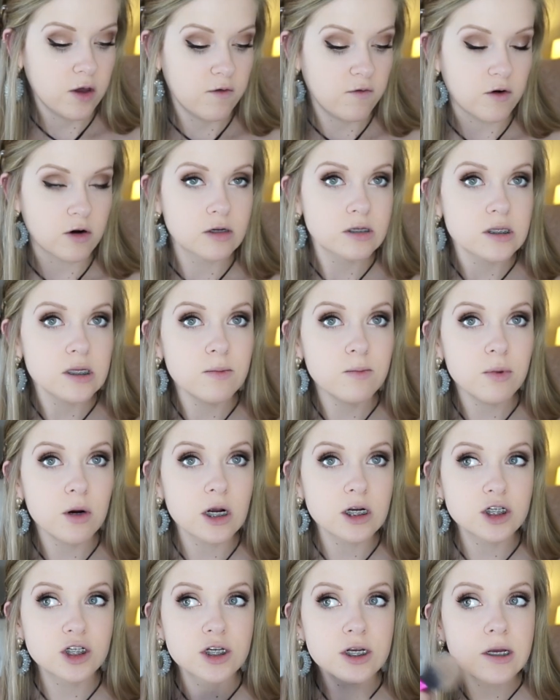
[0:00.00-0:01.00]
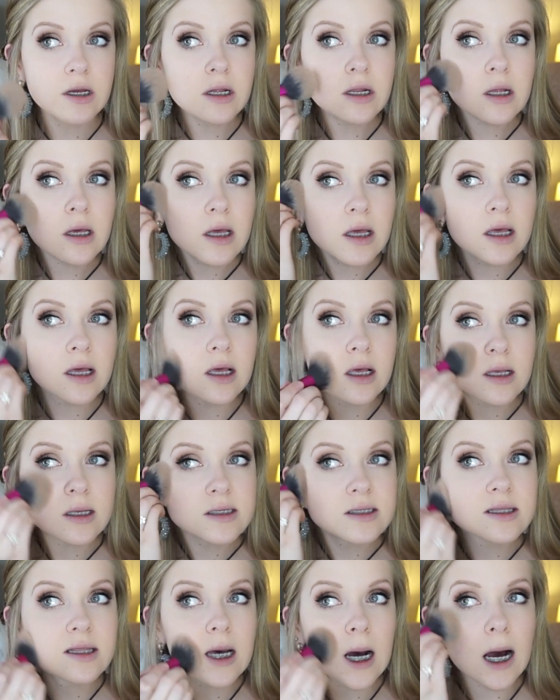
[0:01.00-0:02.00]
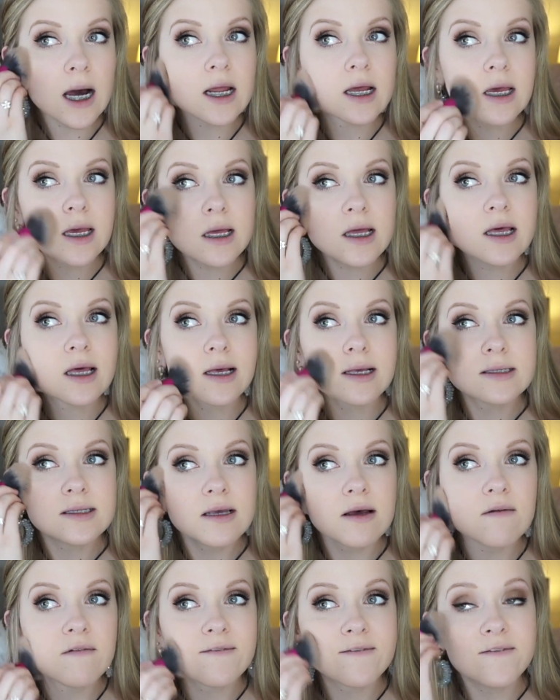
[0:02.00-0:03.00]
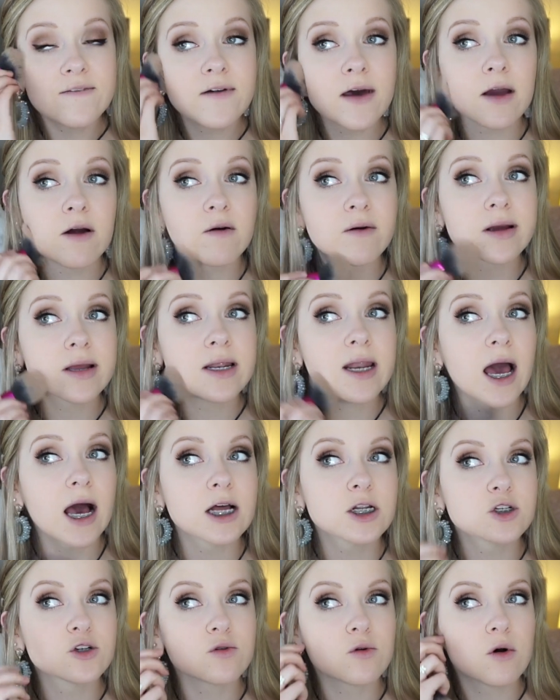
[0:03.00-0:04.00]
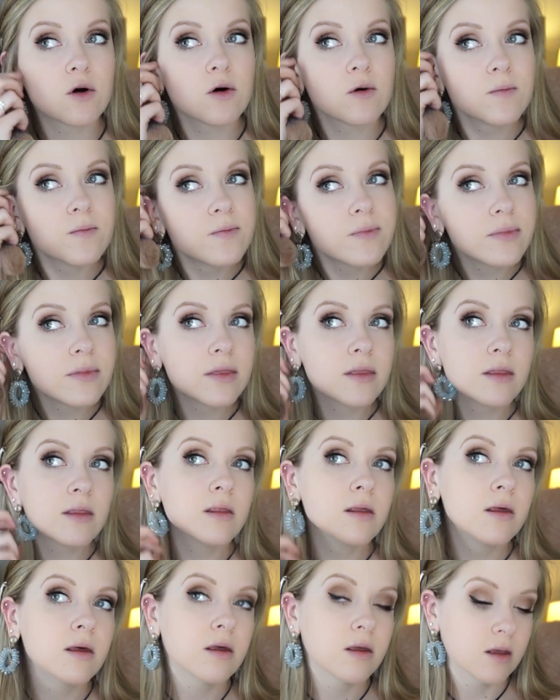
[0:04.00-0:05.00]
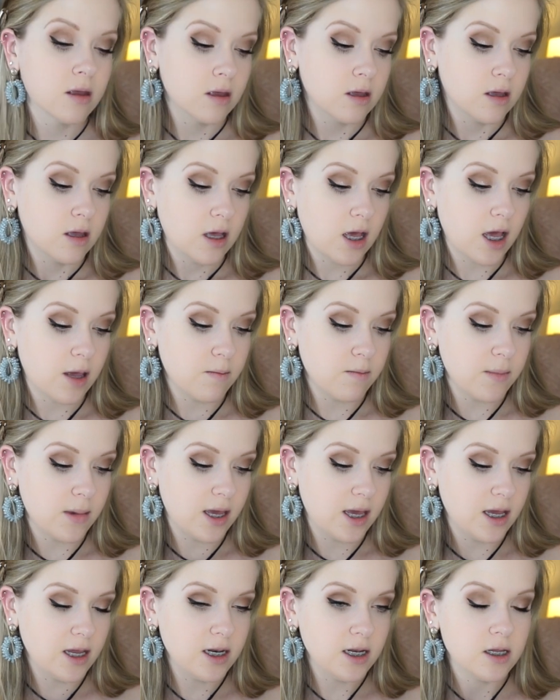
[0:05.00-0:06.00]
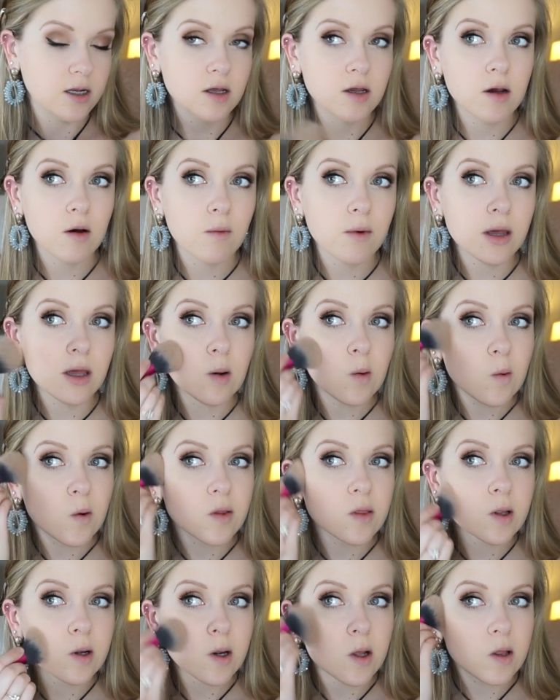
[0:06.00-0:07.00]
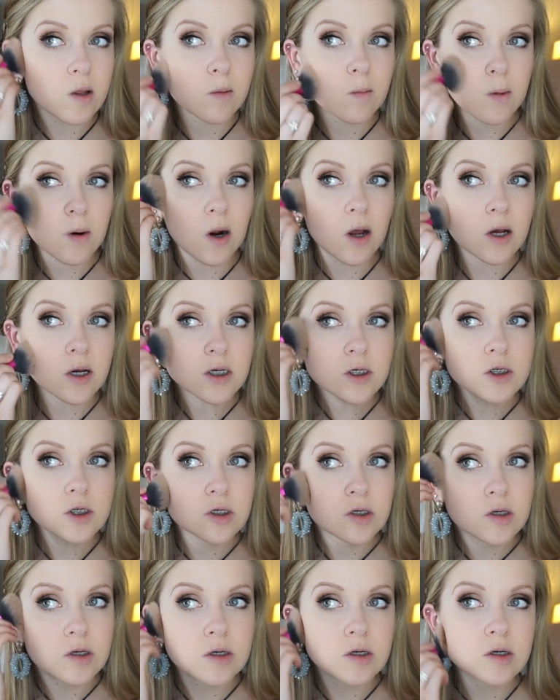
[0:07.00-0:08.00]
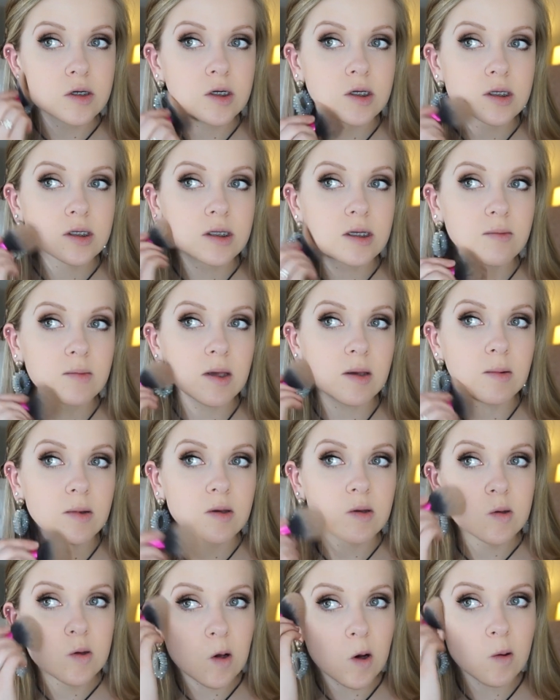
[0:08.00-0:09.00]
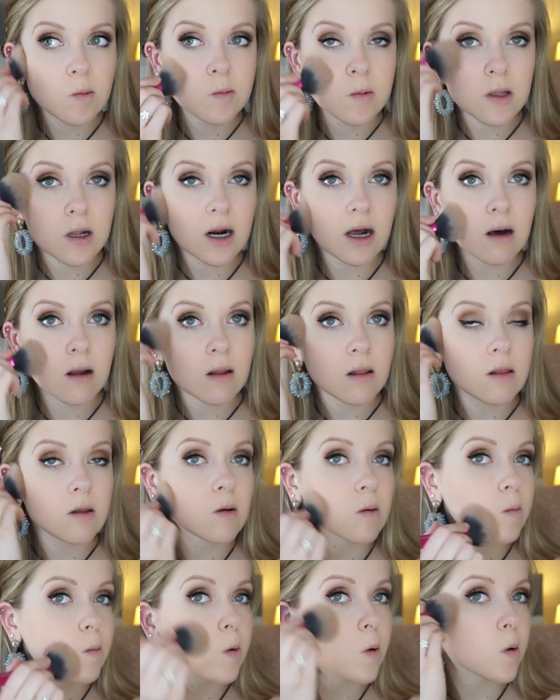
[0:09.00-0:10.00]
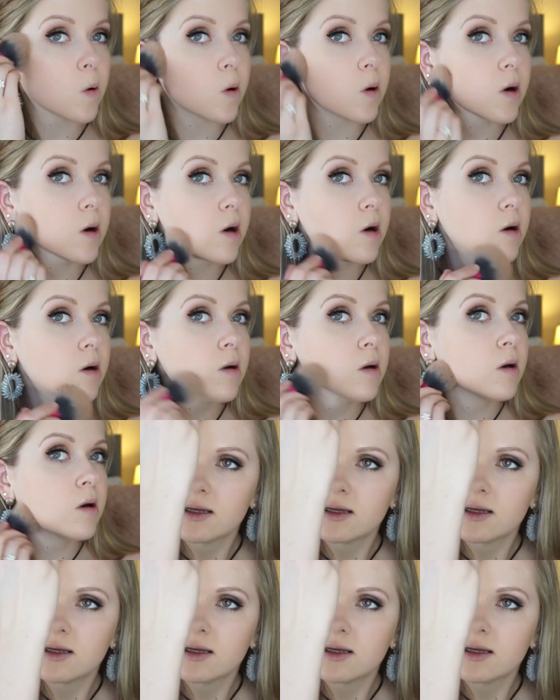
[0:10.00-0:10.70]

First impression is that it is very natural. I may need to go in with another brush just to maybe sculpt it out a little more.